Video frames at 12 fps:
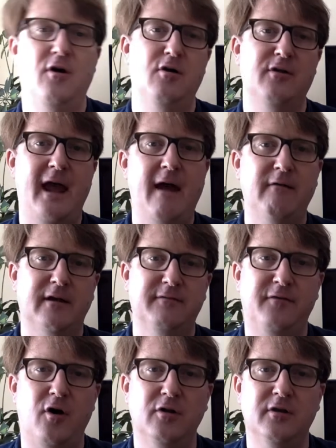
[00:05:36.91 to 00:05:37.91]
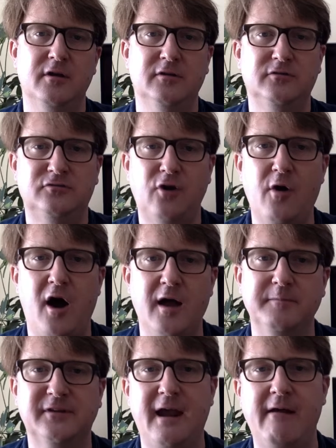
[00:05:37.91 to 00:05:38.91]
on Erich von
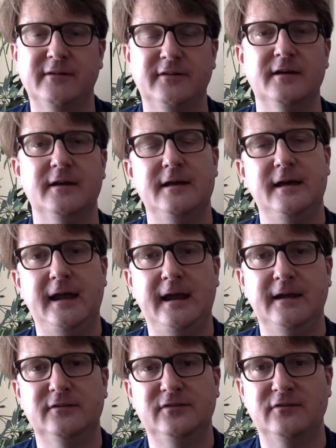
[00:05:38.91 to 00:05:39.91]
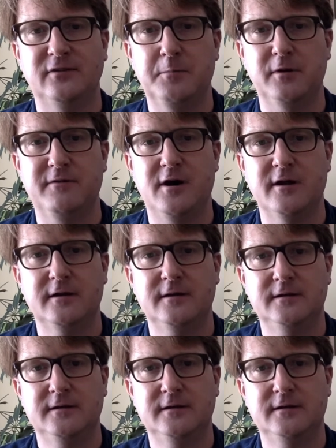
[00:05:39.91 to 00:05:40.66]
Stroheim's character in Sunset Boulevard.